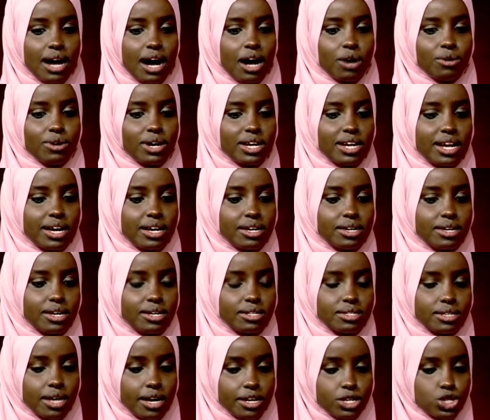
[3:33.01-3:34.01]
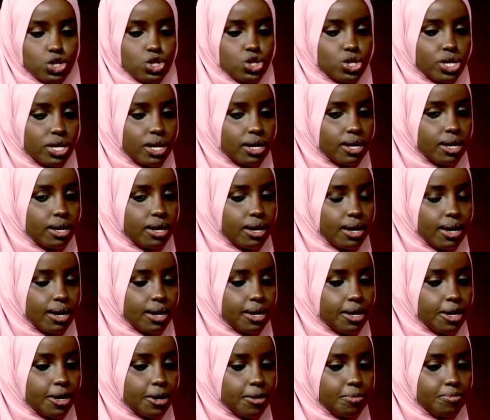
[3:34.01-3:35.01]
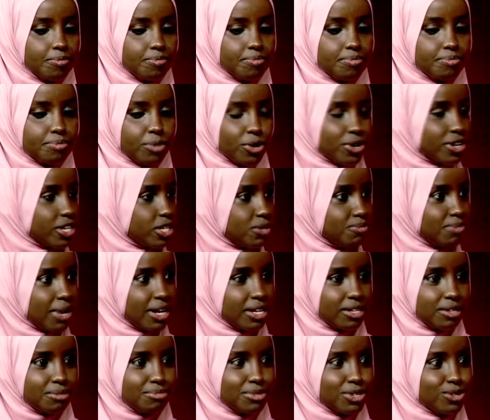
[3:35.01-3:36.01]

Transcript: how can I get extra um, pocket money?